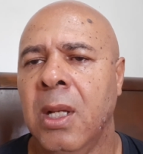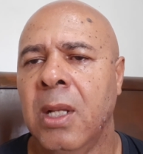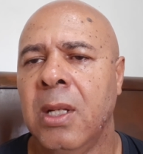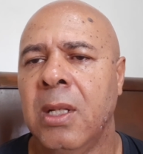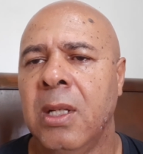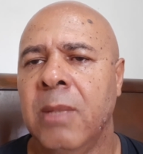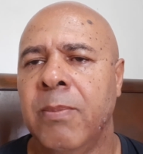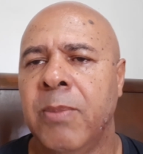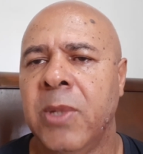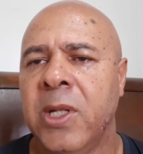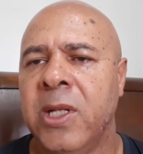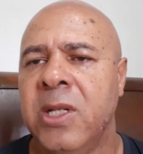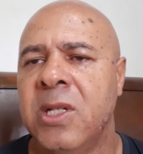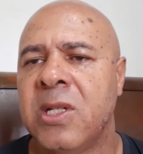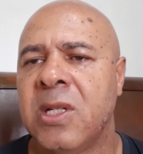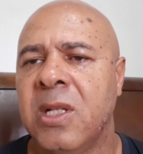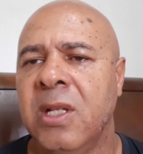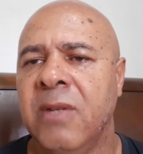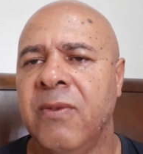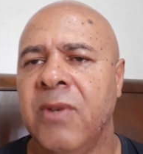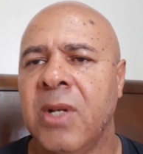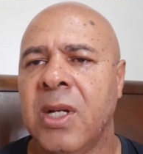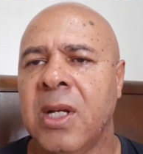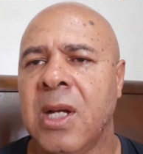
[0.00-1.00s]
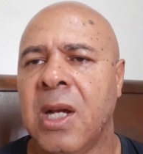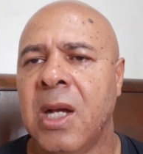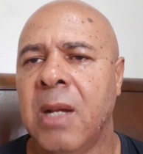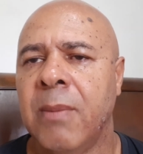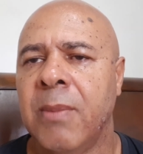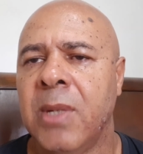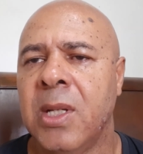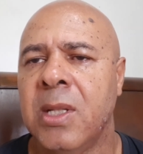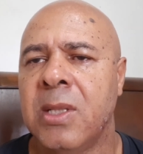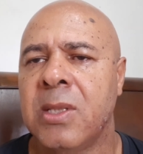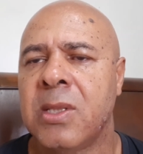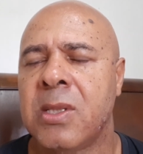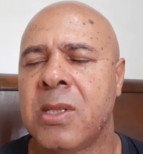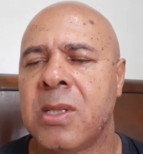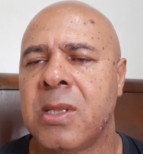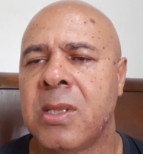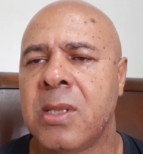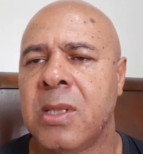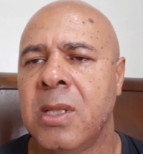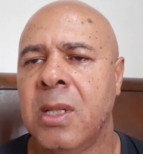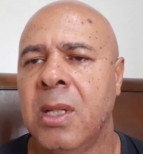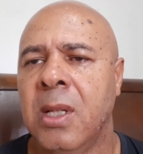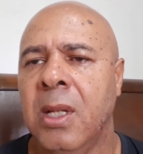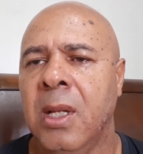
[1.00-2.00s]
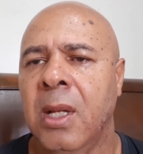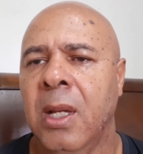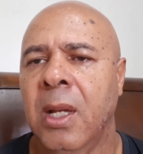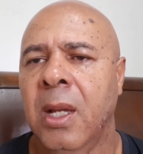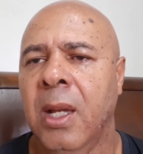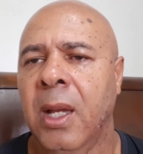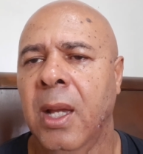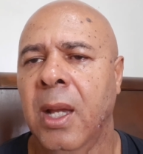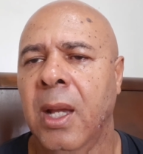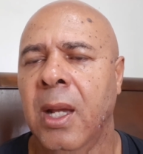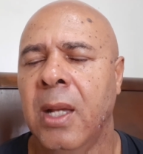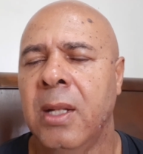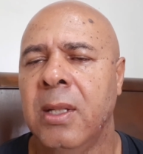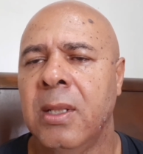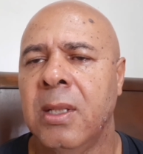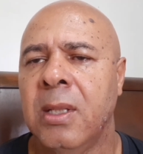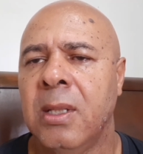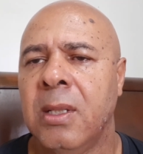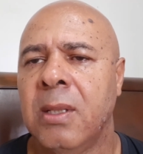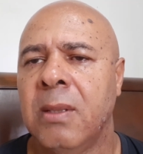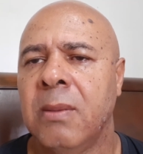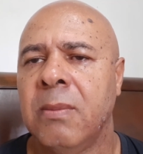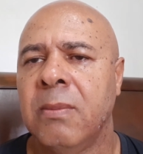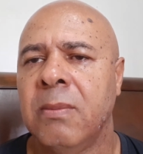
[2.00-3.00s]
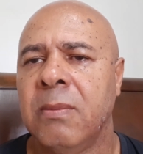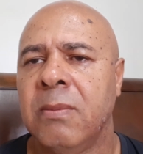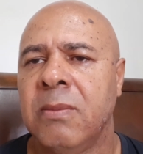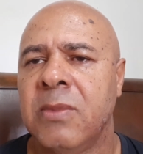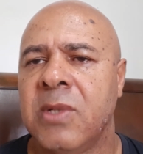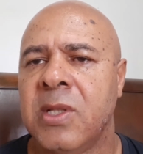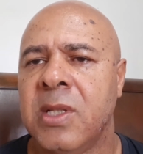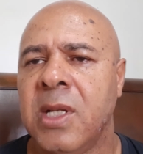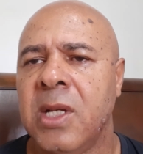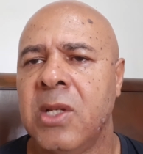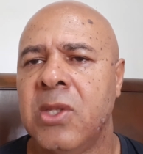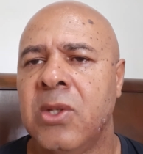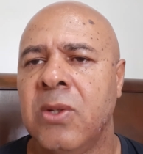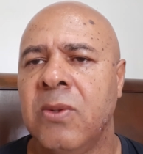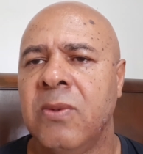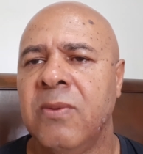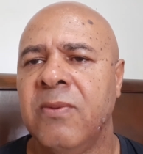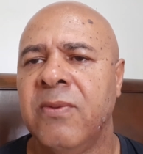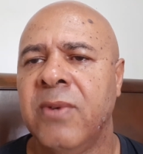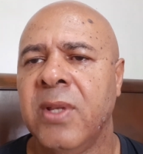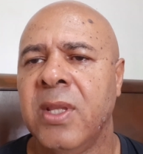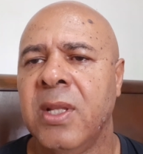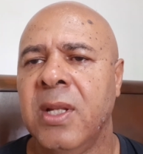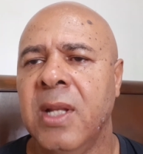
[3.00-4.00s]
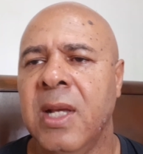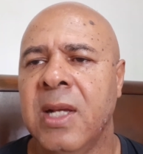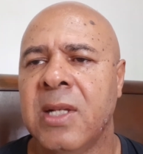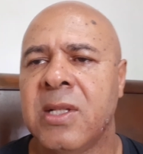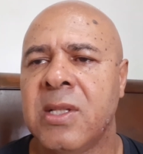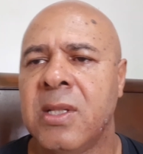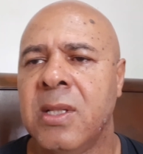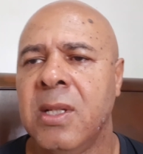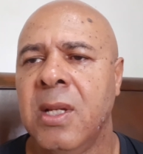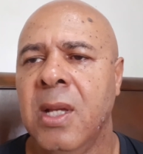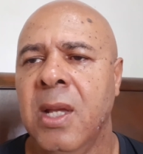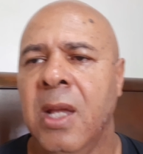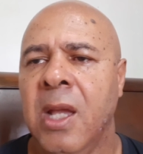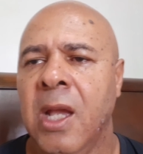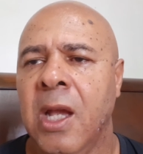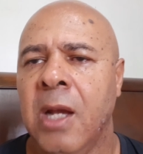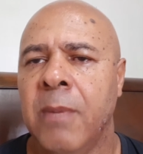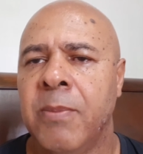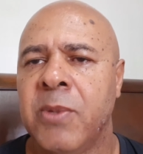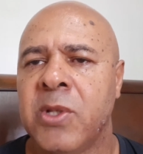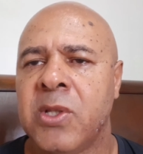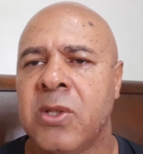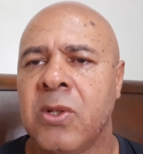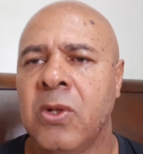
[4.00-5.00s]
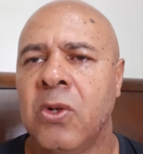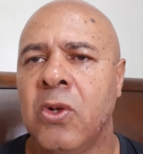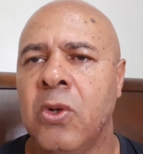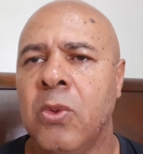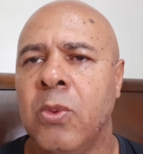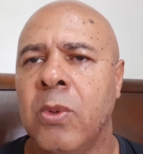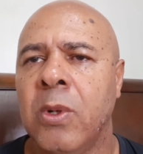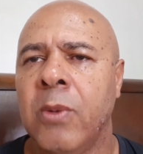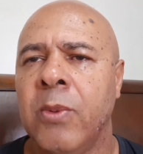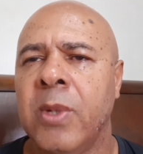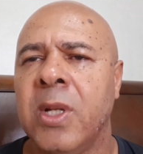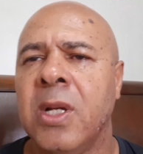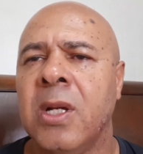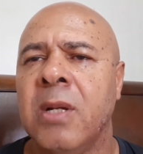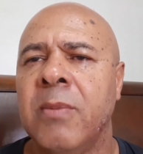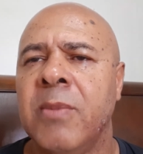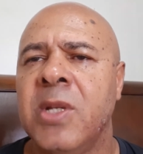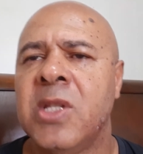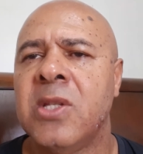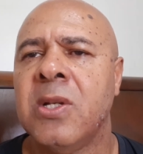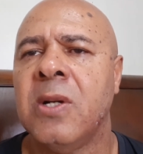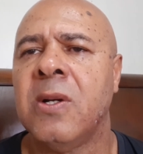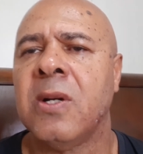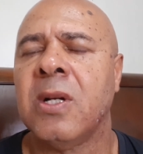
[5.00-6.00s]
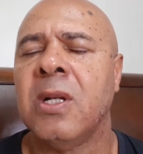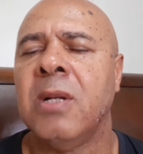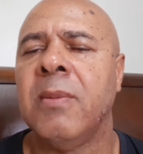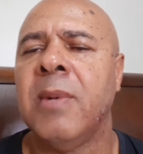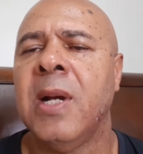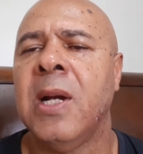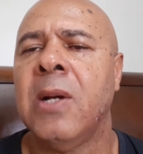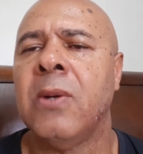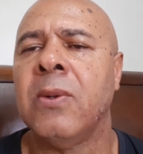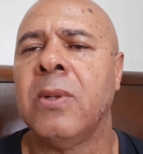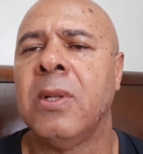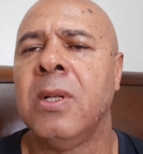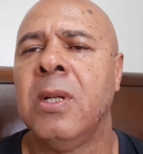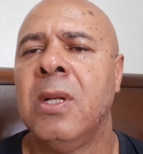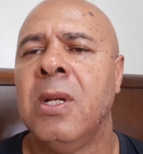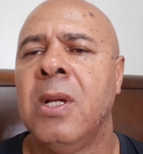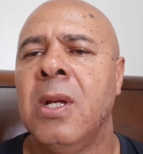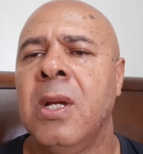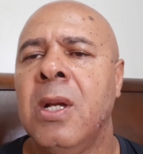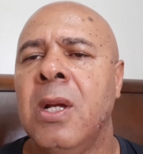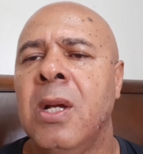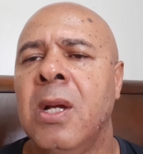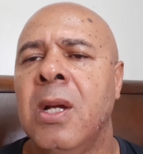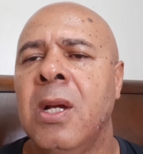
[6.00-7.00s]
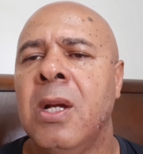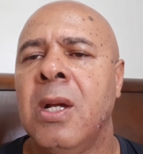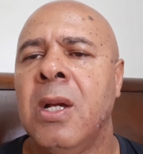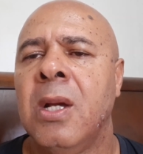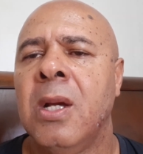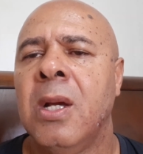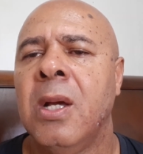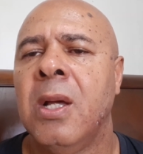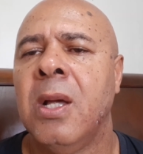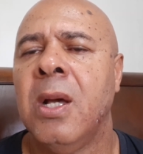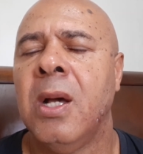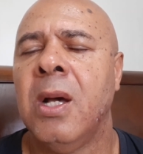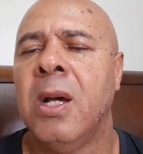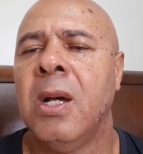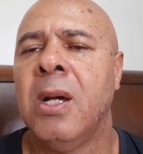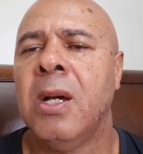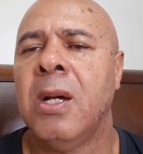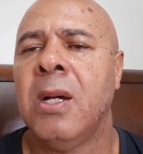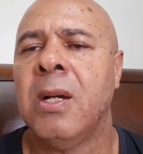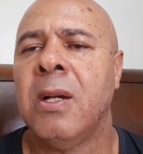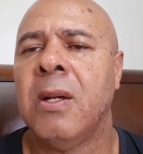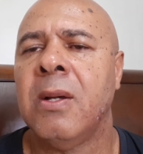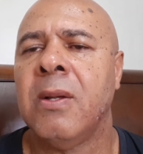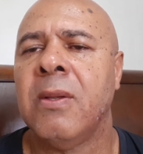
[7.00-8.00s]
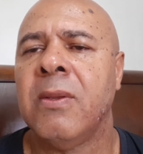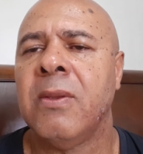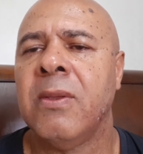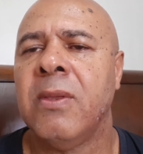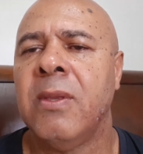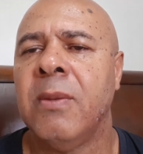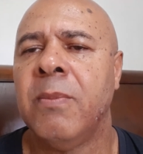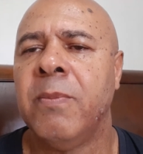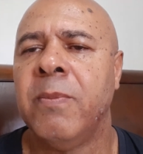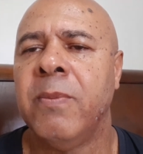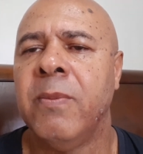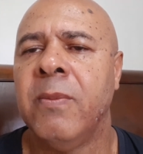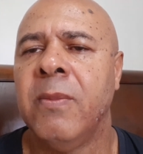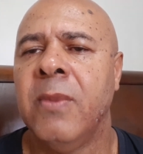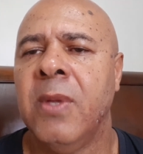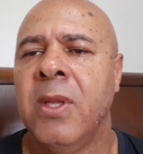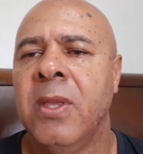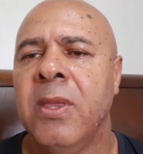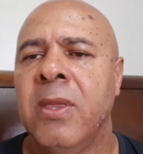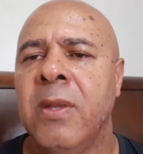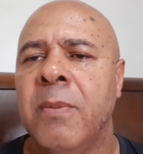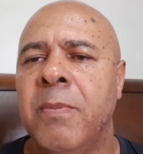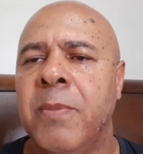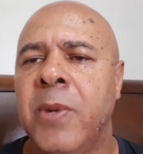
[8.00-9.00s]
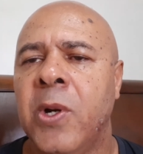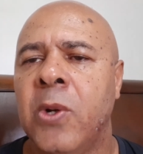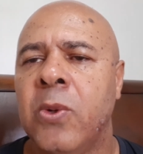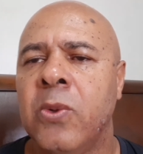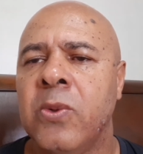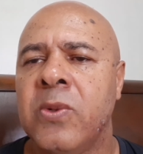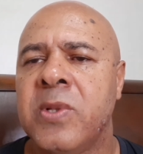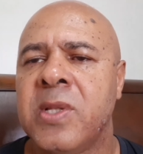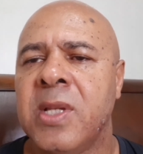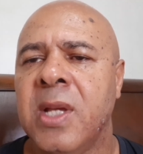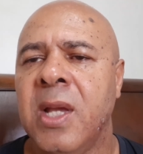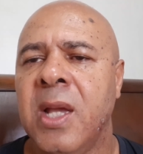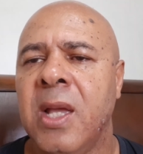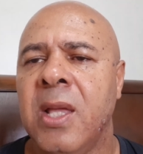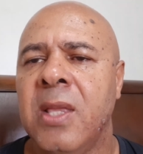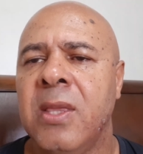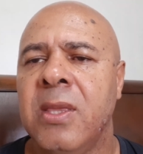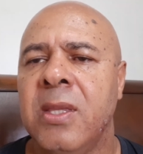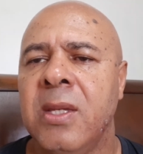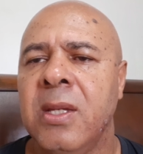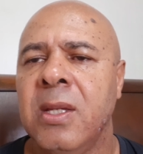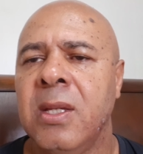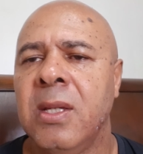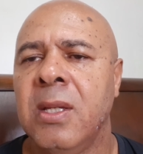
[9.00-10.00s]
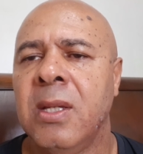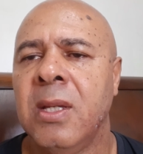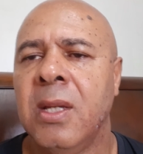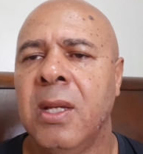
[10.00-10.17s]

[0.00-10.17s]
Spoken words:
please leave your comments, and stay tuned for the next episode, where we're going to be talking about the posts and the